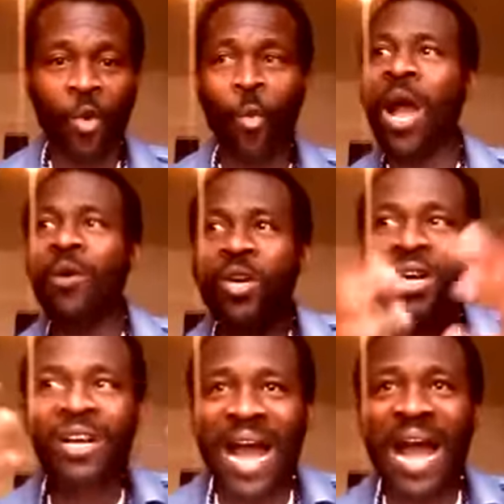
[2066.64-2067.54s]
Why would
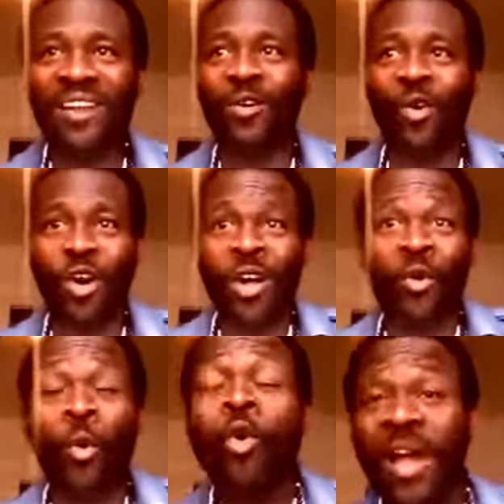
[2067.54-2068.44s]
a God
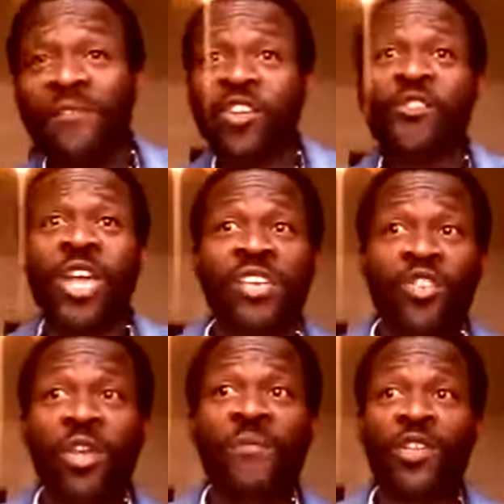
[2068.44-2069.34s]
or whoever create a
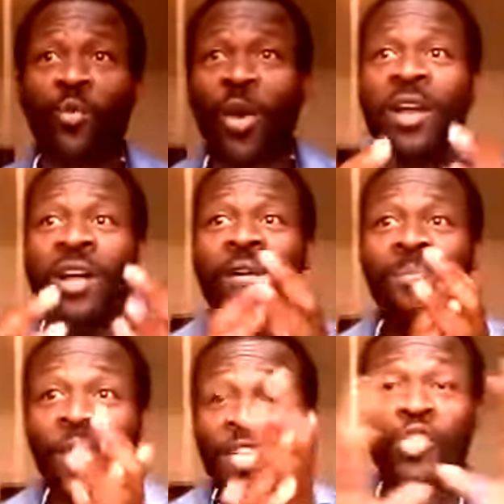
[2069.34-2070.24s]
universe where
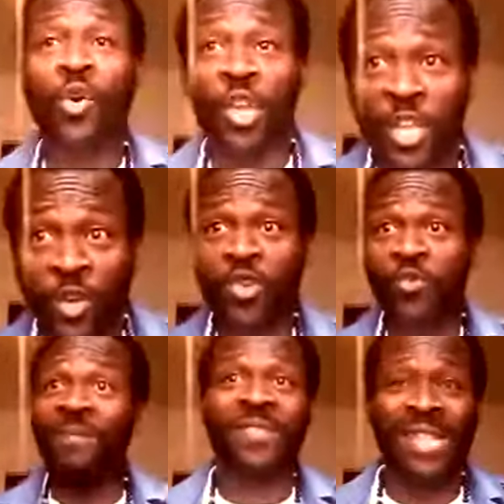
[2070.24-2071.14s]
it's so
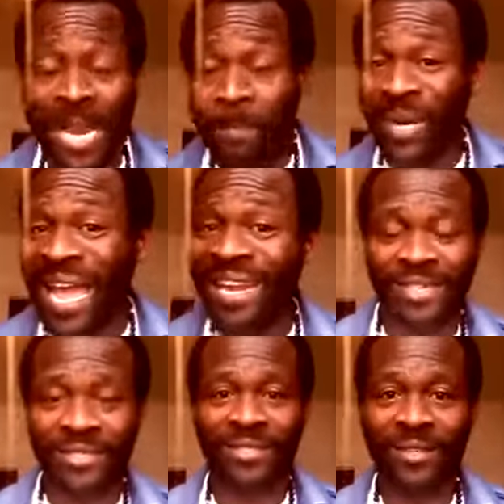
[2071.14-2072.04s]
huge with 9
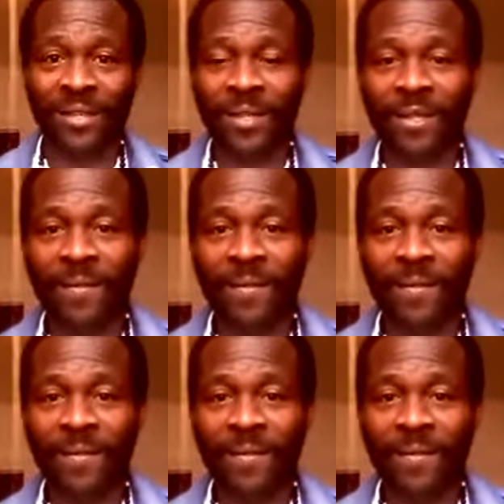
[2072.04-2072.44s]
planets?